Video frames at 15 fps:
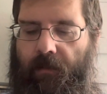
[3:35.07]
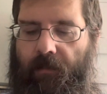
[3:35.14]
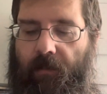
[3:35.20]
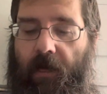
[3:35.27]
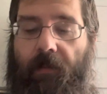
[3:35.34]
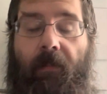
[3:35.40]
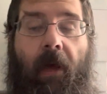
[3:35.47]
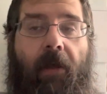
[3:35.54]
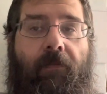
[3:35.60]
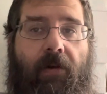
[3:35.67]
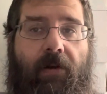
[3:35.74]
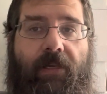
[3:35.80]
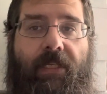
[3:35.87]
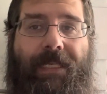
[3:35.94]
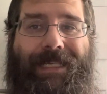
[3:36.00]
but my
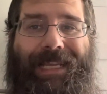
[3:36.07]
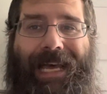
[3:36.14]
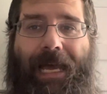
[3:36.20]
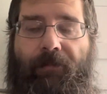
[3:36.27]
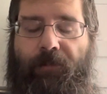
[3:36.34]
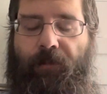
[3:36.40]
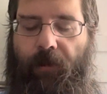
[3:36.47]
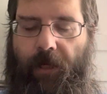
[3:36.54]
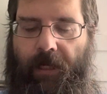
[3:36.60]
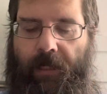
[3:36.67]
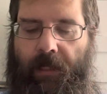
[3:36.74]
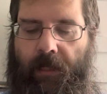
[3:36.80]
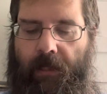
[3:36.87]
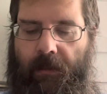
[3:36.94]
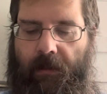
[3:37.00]
first slabbed one,